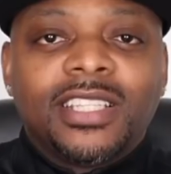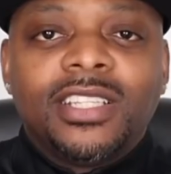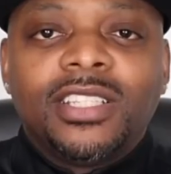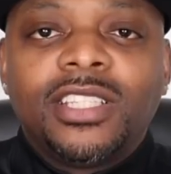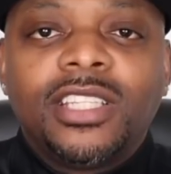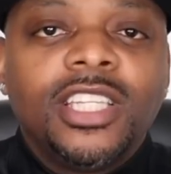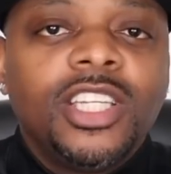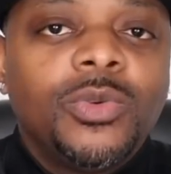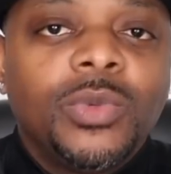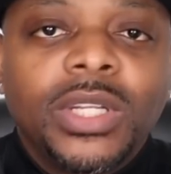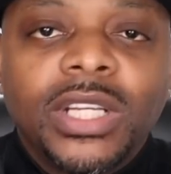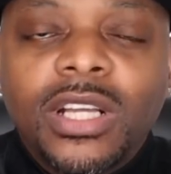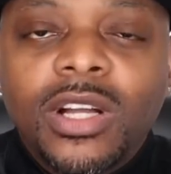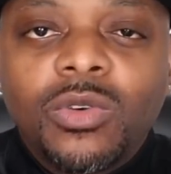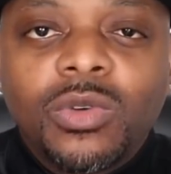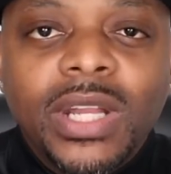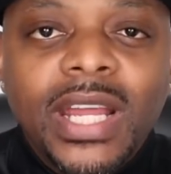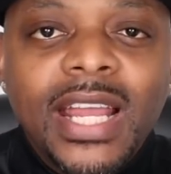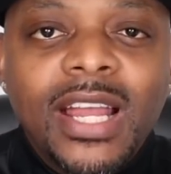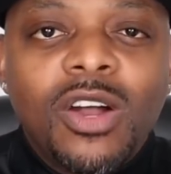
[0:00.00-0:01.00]
continuing to
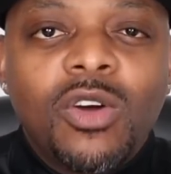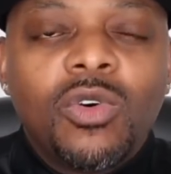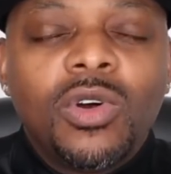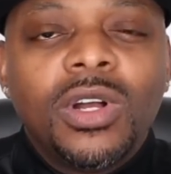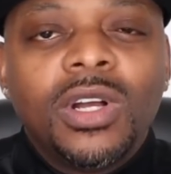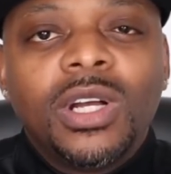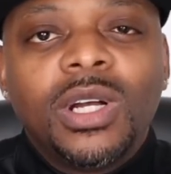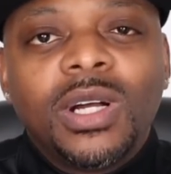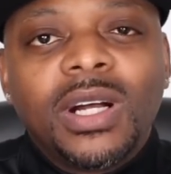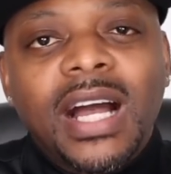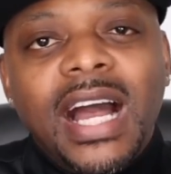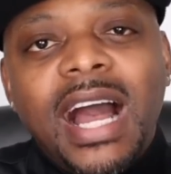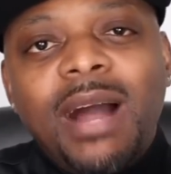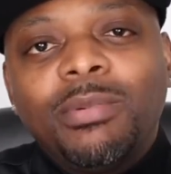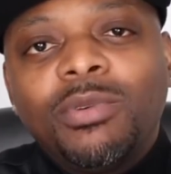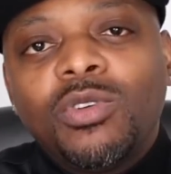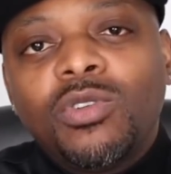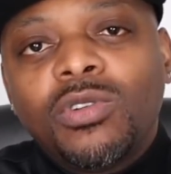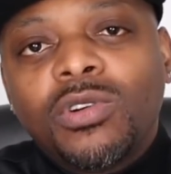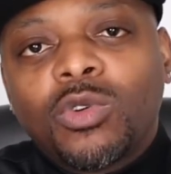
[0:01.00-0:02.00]
go down.
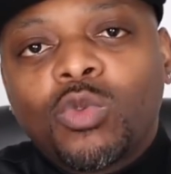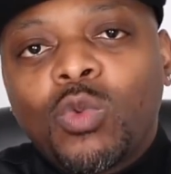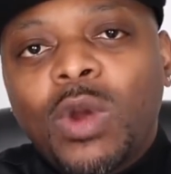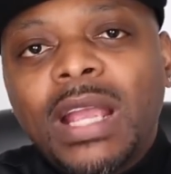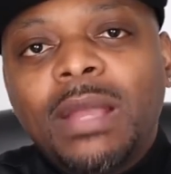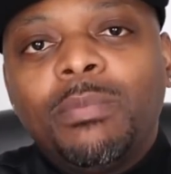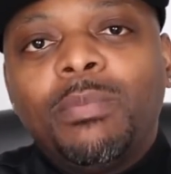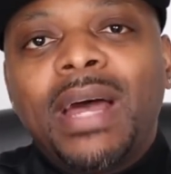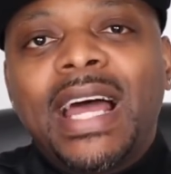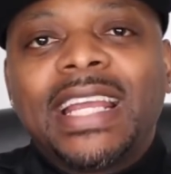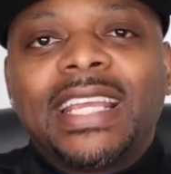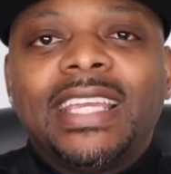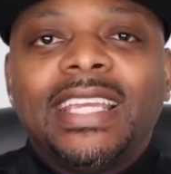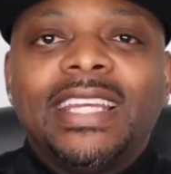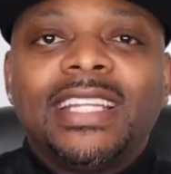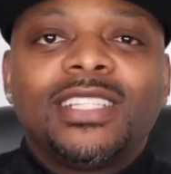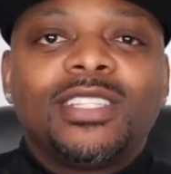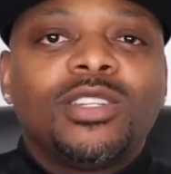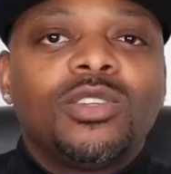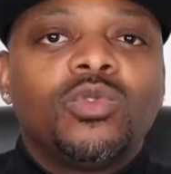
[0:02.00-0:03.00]
I'm going right back
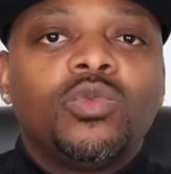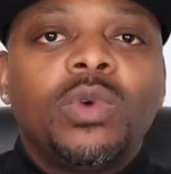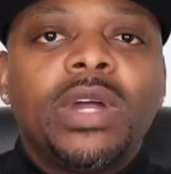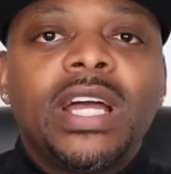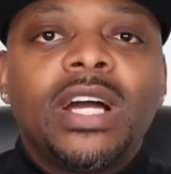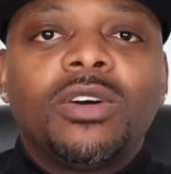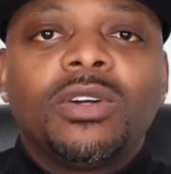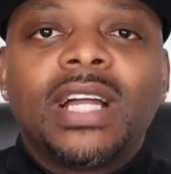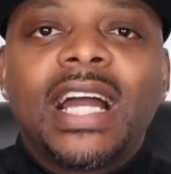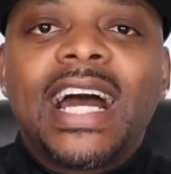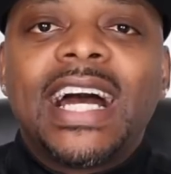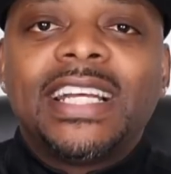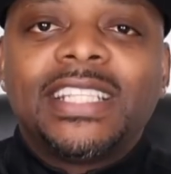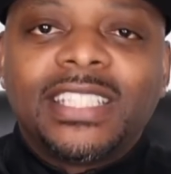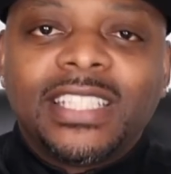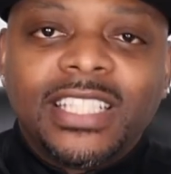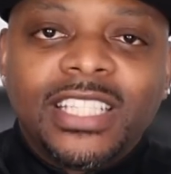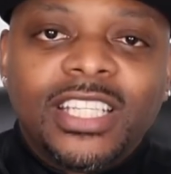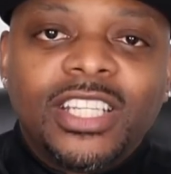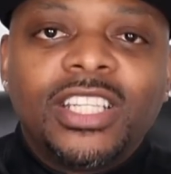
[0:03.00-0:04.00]
into the well,
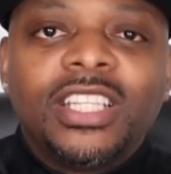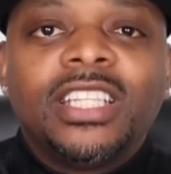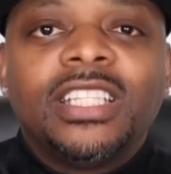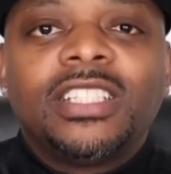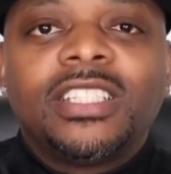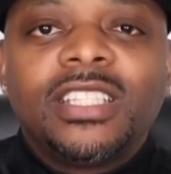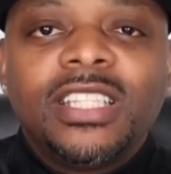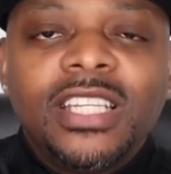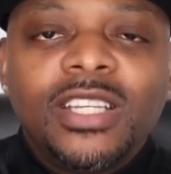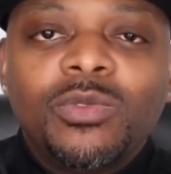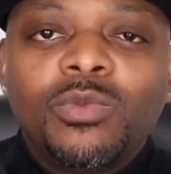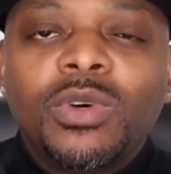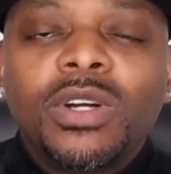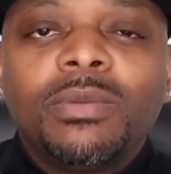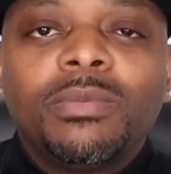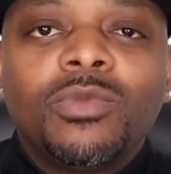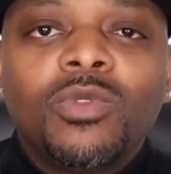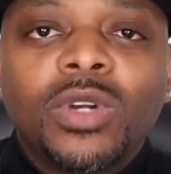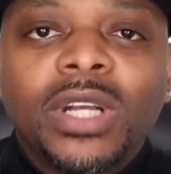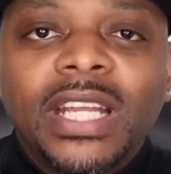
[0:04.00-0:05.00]
guys, and, and seeing
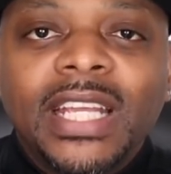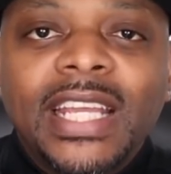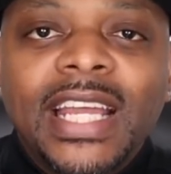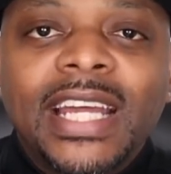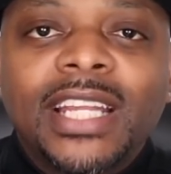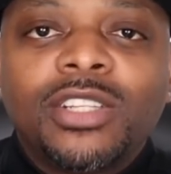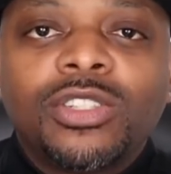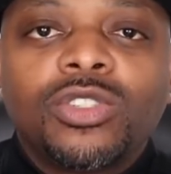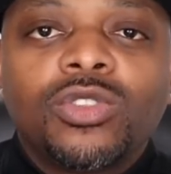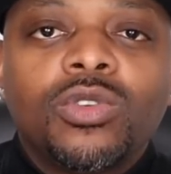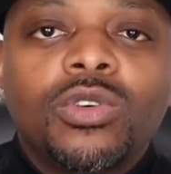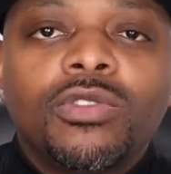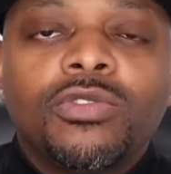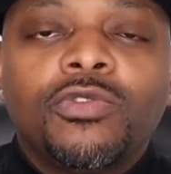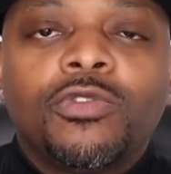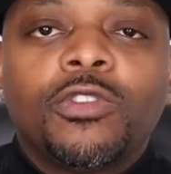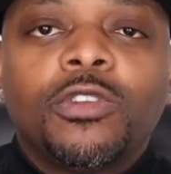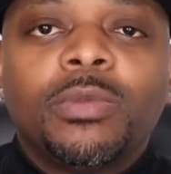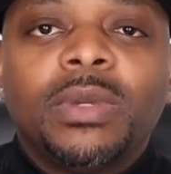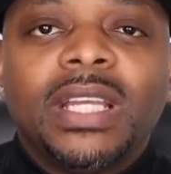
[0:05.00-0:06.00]
what more they got in store
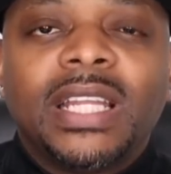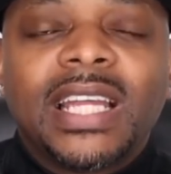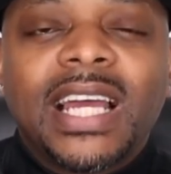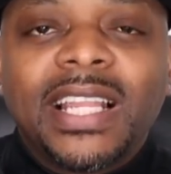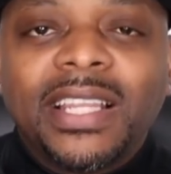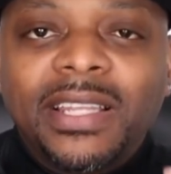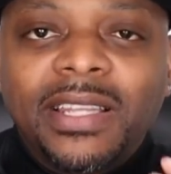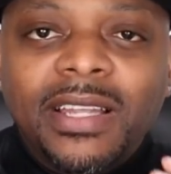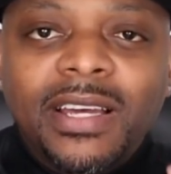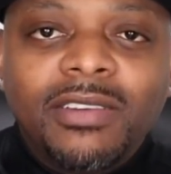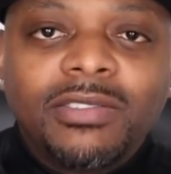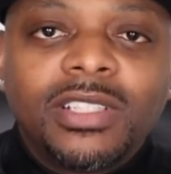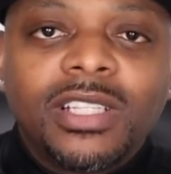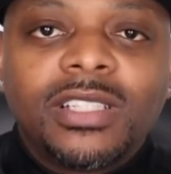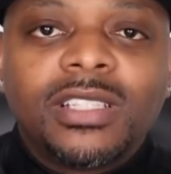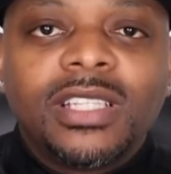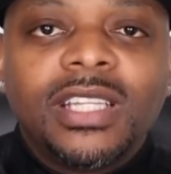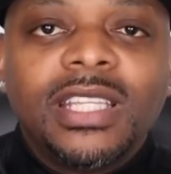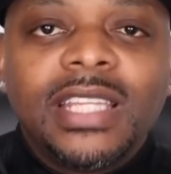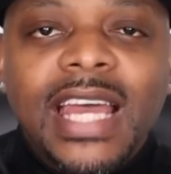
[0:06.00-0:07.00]
for me. And I love
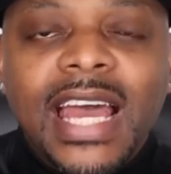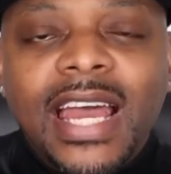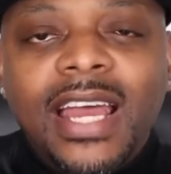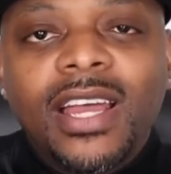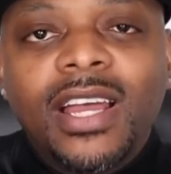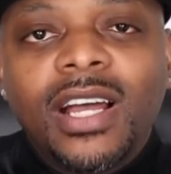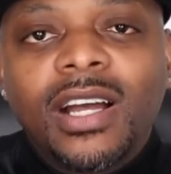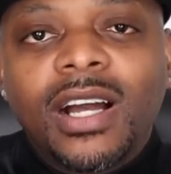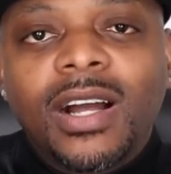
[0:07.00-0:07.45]
to see that.